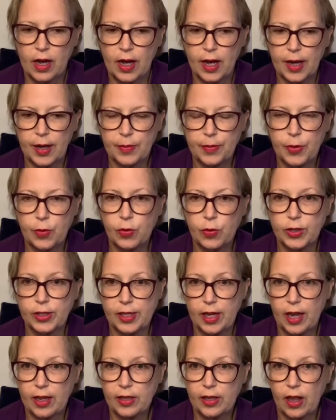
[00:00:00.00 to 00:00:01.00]
It was
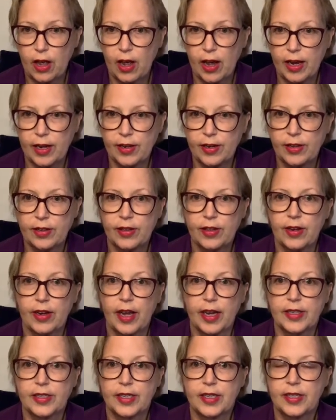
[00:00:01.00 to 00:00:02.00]
online. The
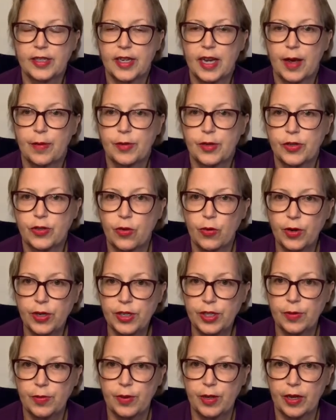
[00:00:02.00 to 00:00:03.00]
next exam is going
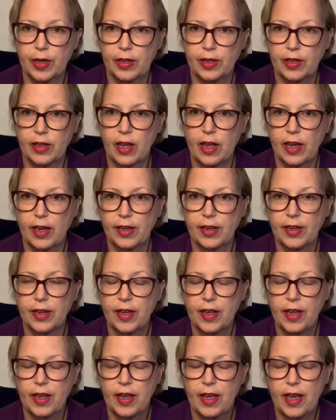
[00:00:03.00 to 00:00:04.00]
to be online.
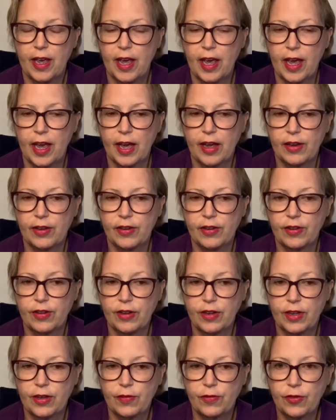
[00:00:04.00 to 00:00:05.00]
And
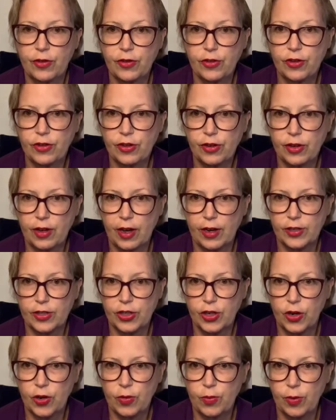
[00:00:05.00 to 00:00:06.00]
if you took
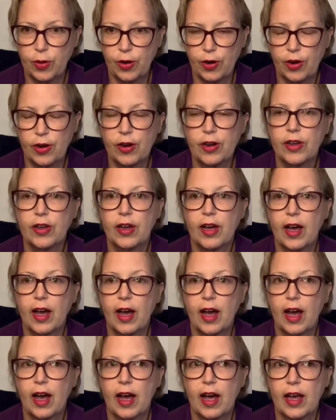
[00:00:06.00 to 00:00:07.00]
October,
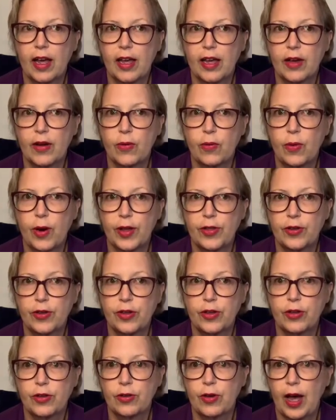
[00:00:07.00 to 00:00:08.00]
whether
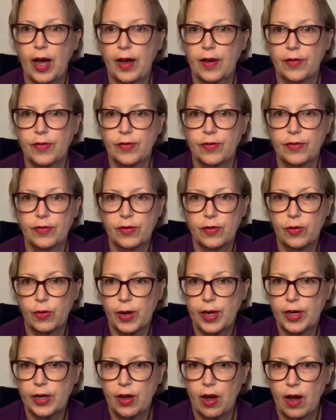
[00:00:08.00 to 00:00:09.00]
you have
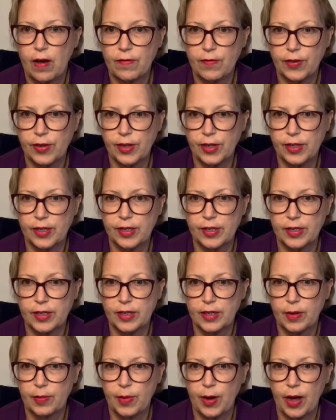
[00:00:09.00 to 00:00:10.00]
great confidence
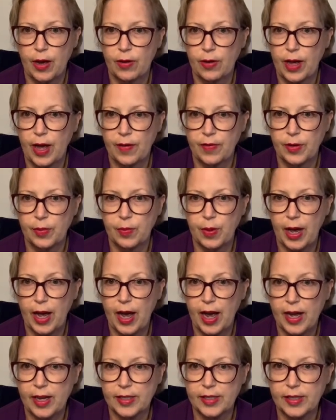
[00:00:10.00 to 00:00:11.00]
about having
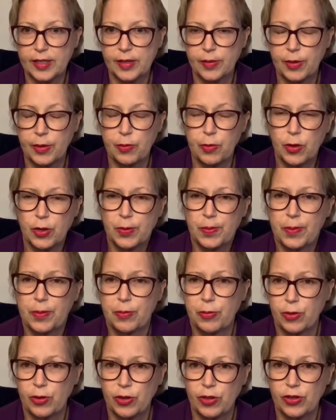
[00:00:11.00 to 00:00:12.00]
passed, I mean, most
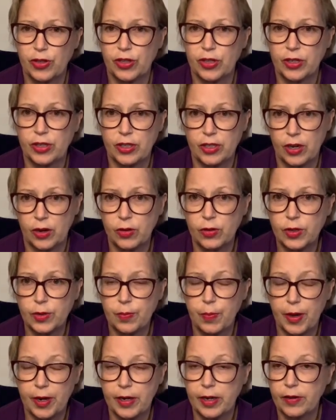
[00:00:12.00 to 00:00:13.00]
people usually don't,
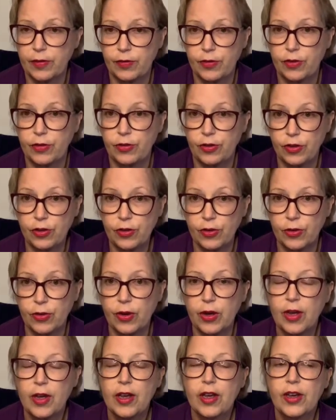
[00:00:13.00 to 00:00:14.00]
but if you do,
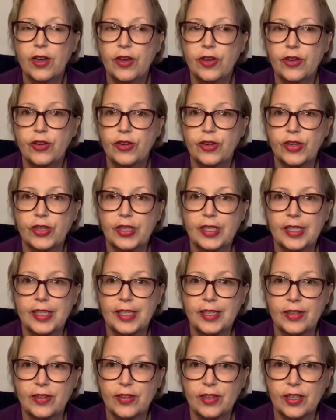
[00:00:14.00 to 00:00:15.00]
you should
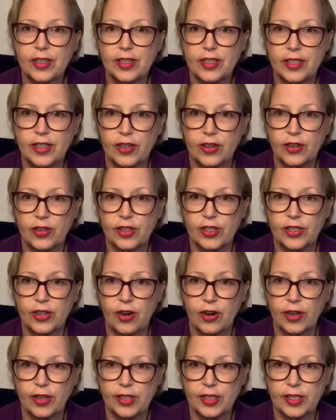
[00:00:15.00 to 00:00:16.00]
still consider
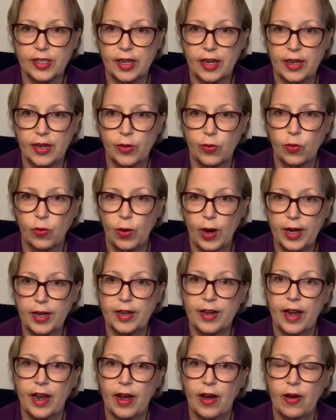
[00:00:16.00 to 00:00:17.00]
starting studying right
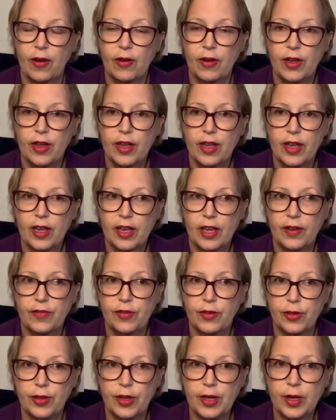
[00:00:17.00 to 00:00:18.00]
now. If
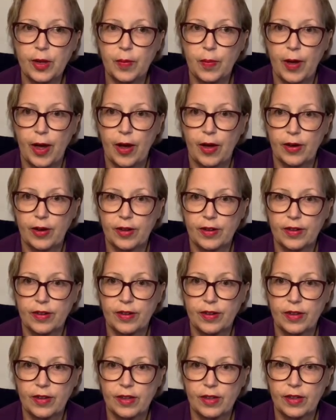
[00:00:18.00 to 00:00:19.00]
you think about it,
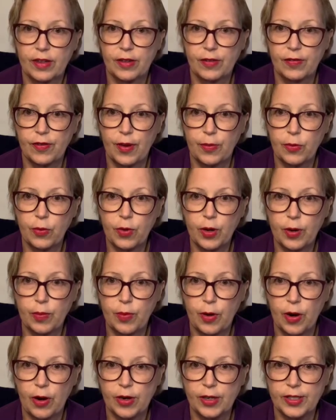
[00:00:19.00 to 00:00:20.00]
the February
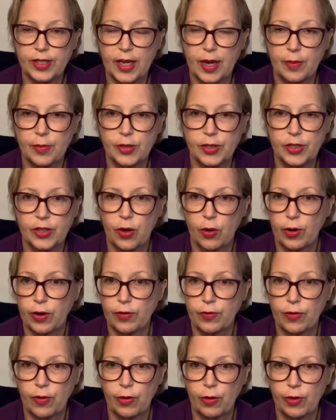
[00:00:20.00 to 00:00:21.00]
bar exam is going
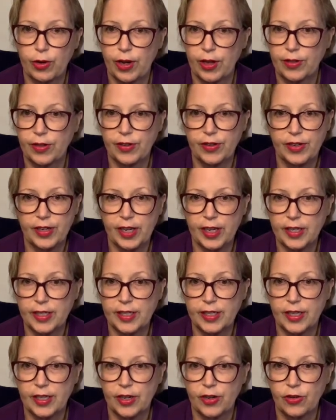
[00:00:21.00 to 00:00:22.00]
forward on the dates
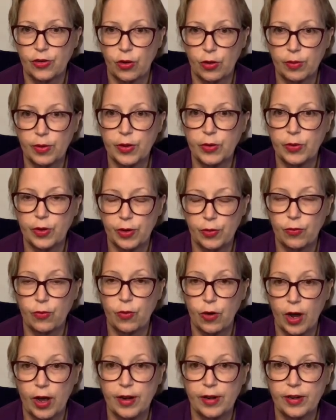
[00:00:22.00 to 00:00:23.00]
that it normally would
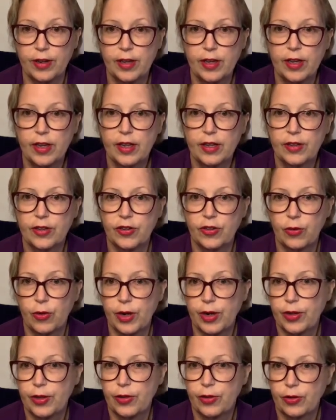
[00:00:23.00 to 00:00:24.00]
run, the
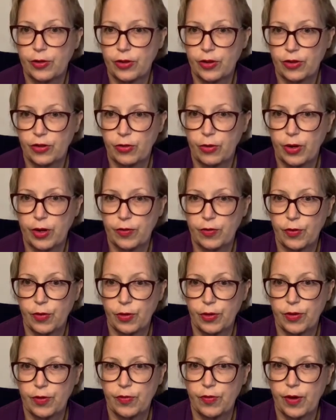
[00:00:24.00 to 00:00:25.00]
23rd and the
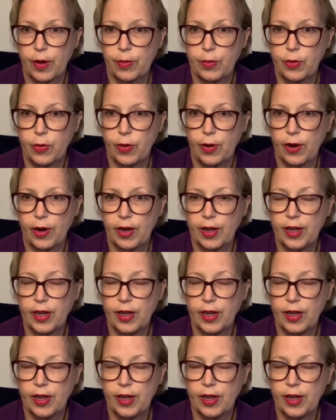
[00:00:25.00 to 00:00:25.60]
24th of February.